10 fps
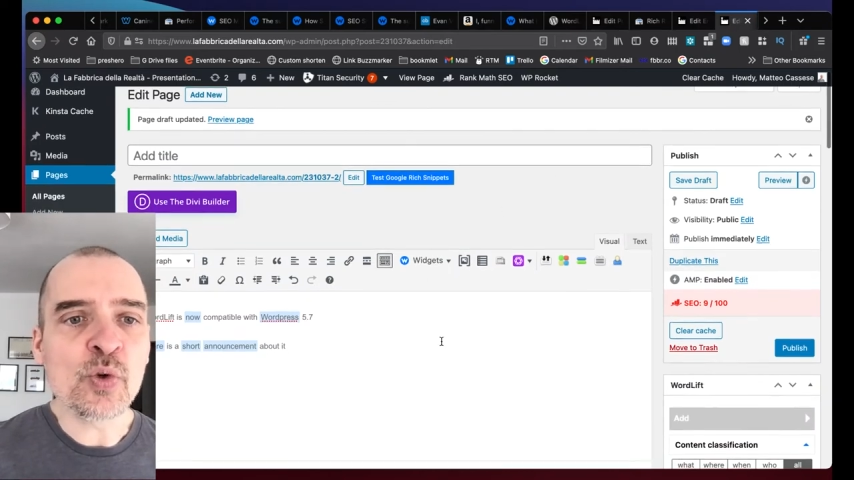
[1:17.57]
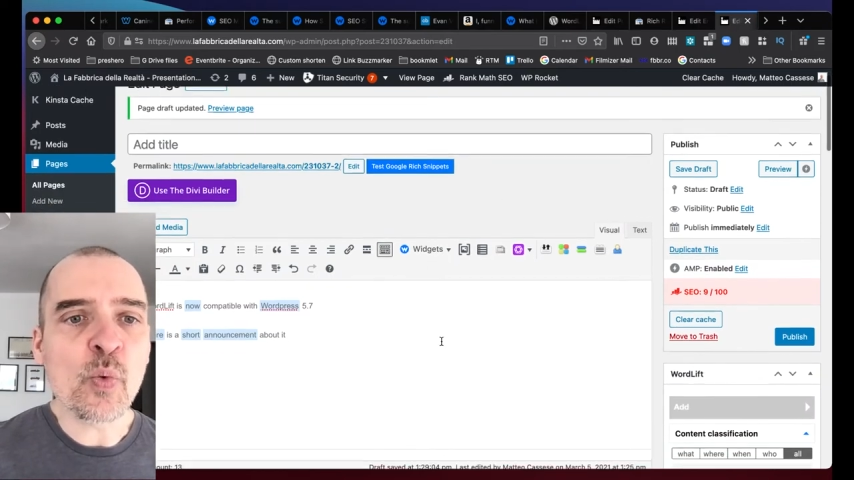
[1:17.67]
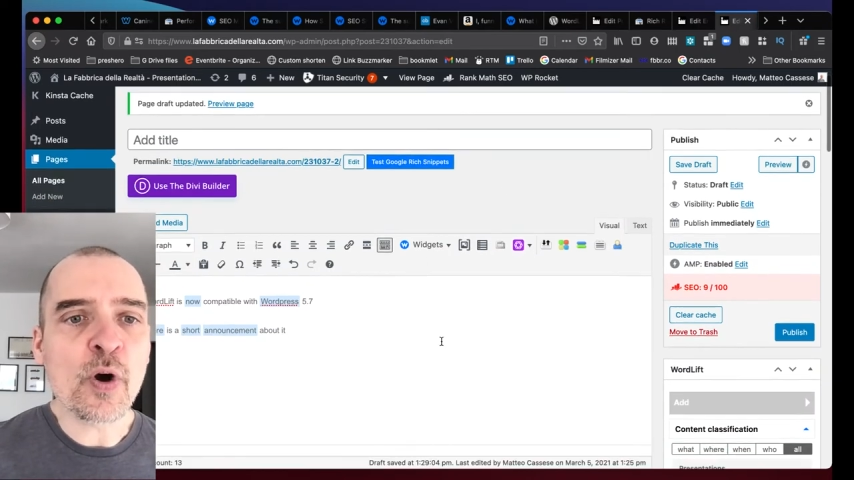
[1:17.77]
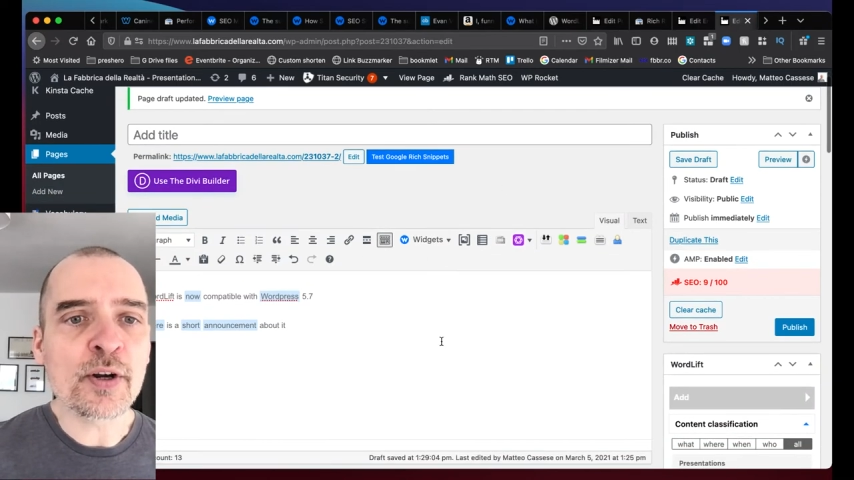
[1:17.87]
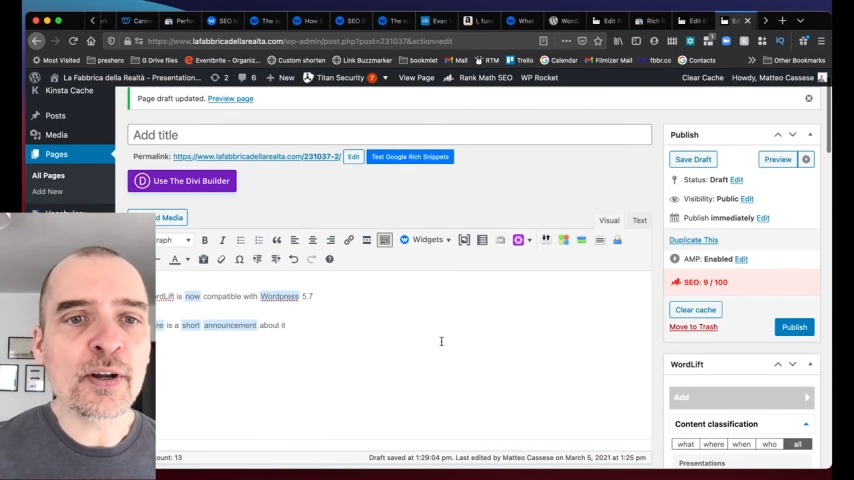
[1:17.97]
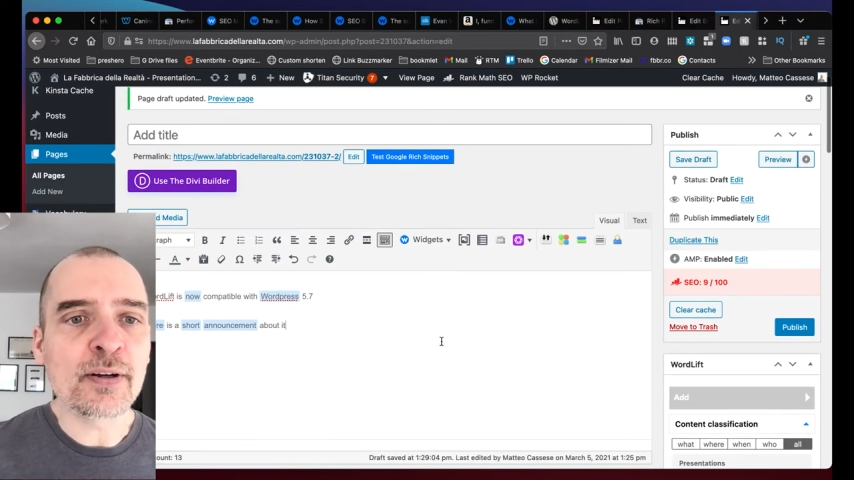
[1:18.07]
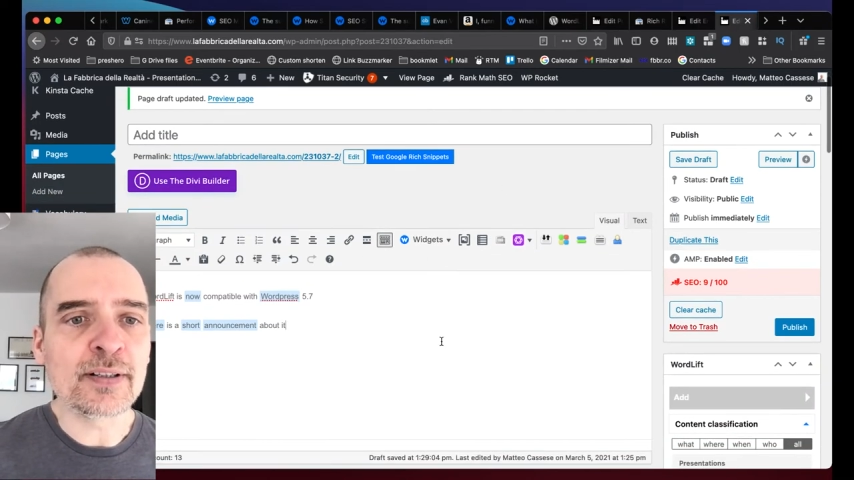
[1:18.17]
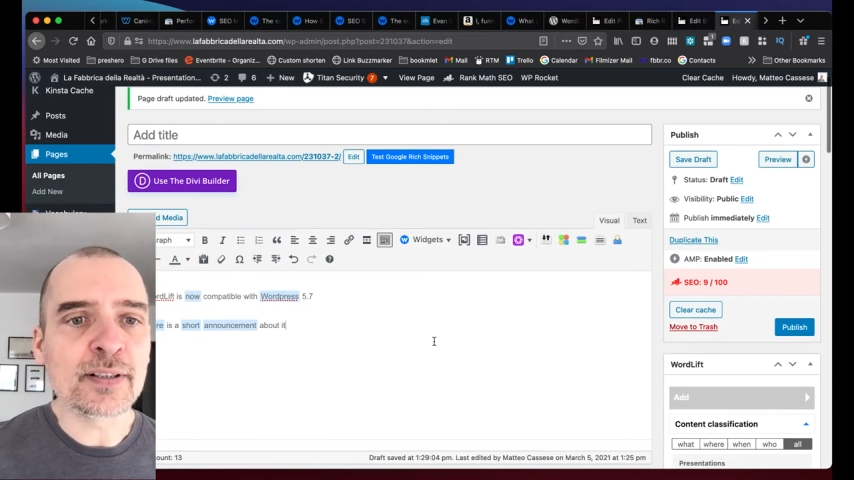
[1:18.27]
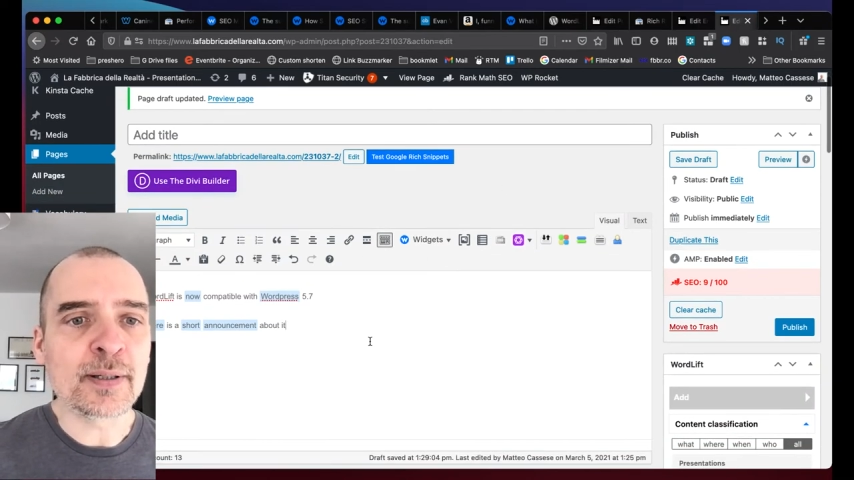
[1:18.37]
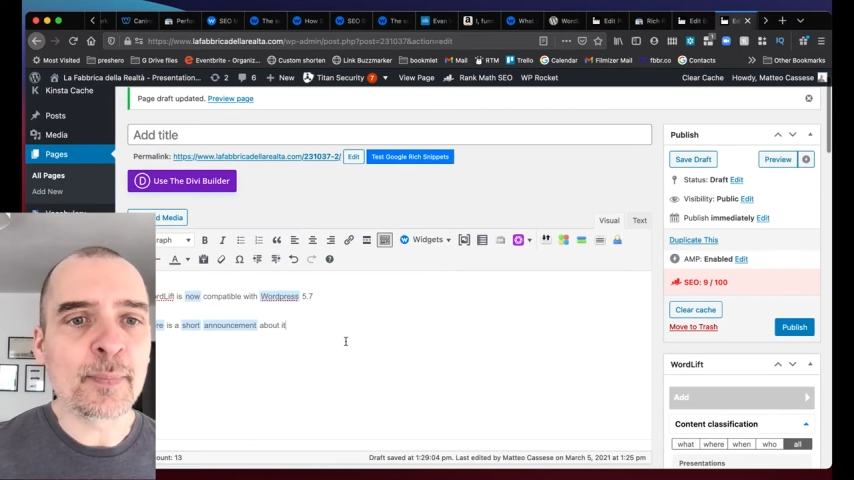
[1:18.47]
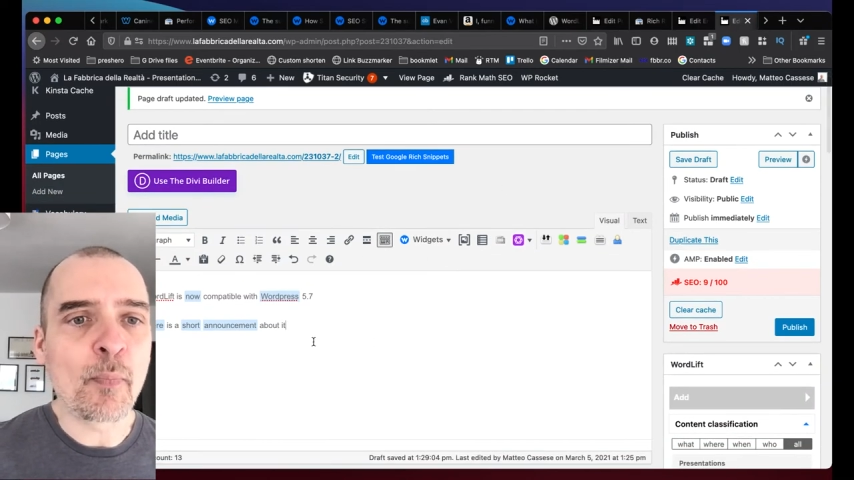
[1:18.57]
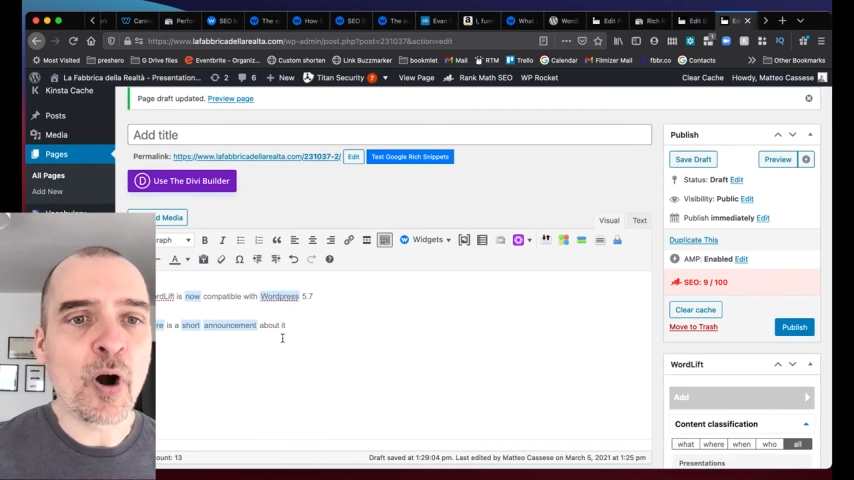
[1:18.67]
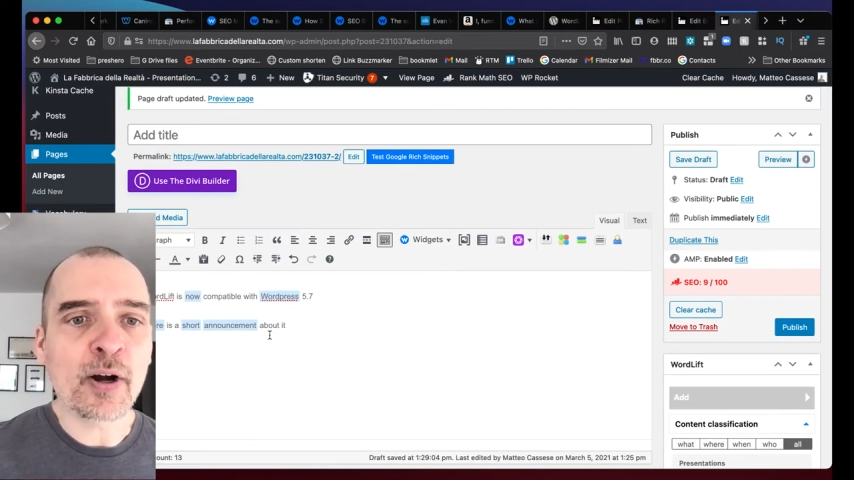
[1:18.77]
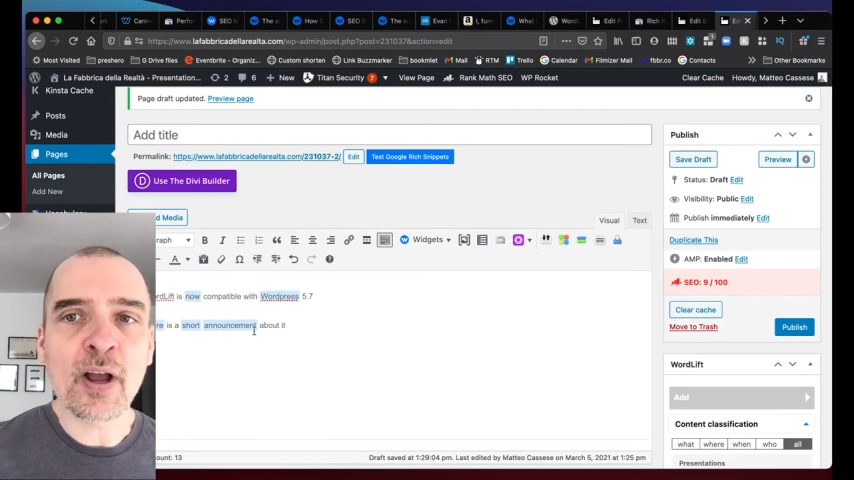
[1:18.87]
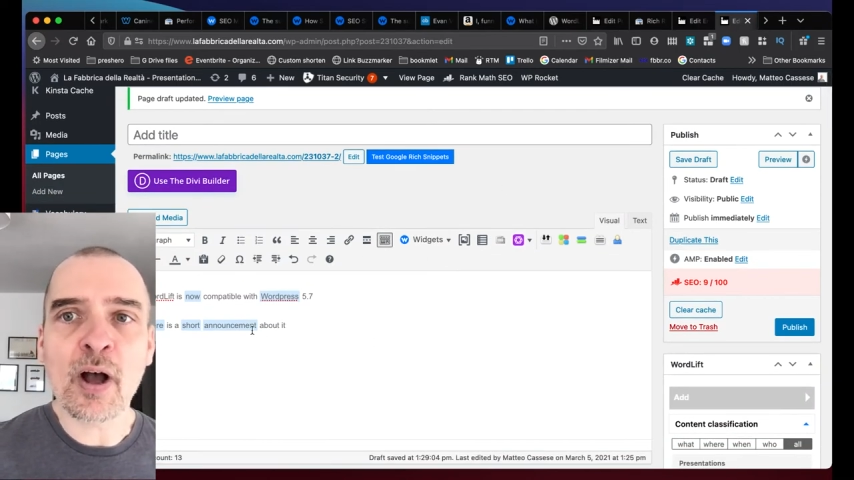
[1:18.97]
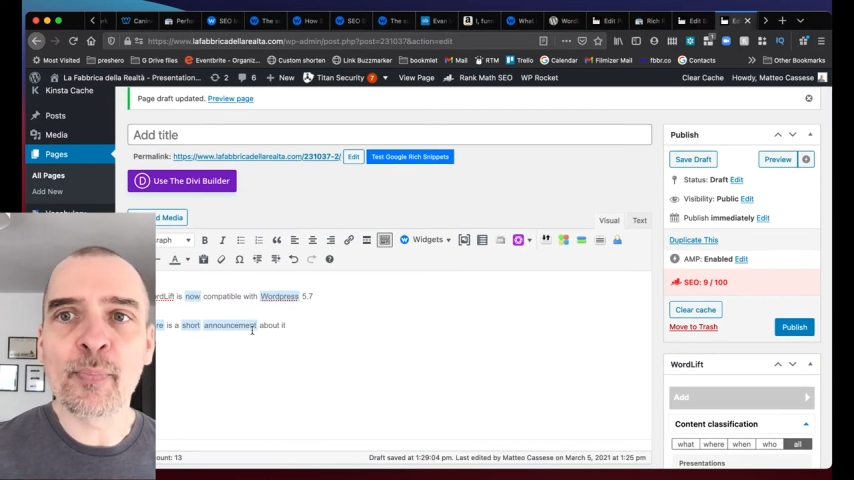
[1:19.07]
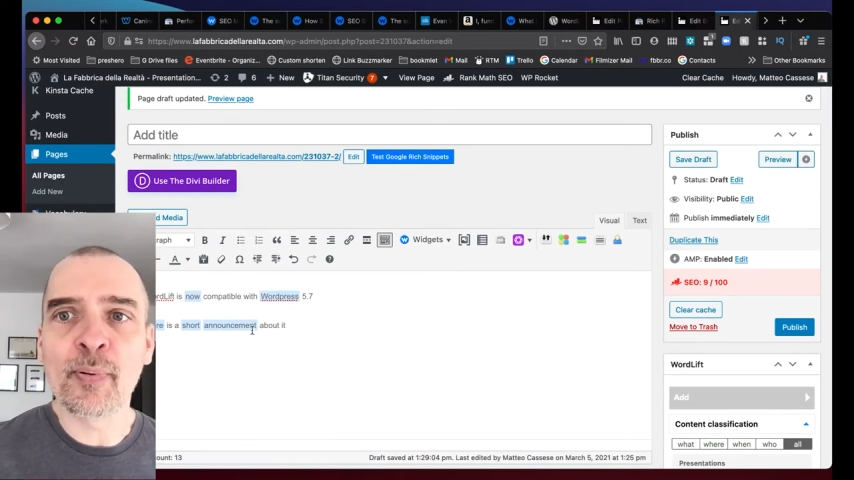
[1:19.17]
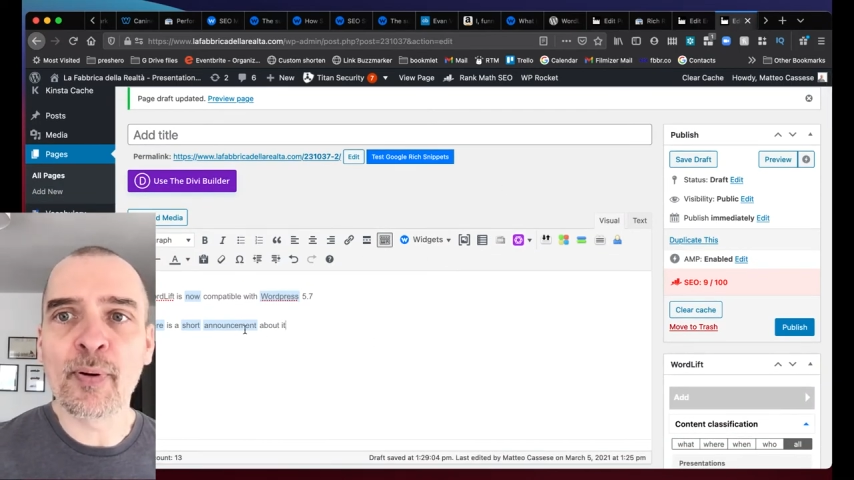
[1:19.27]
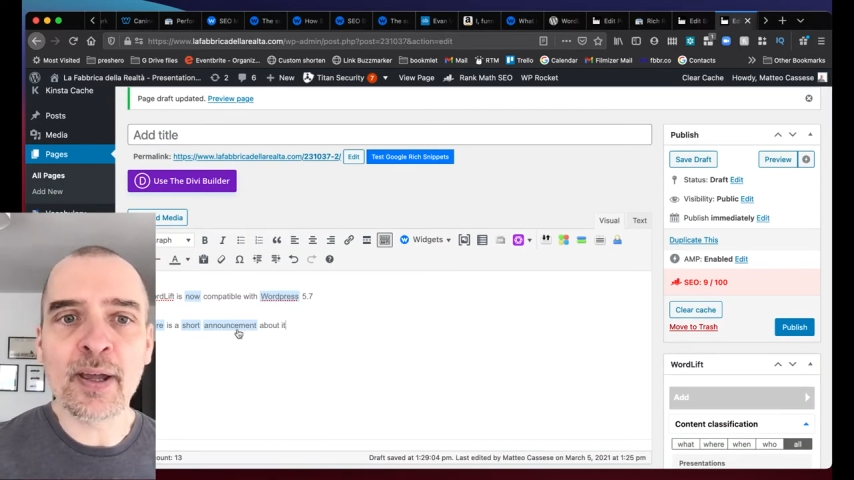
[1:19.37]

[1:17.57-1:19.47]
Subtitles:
wanna mark up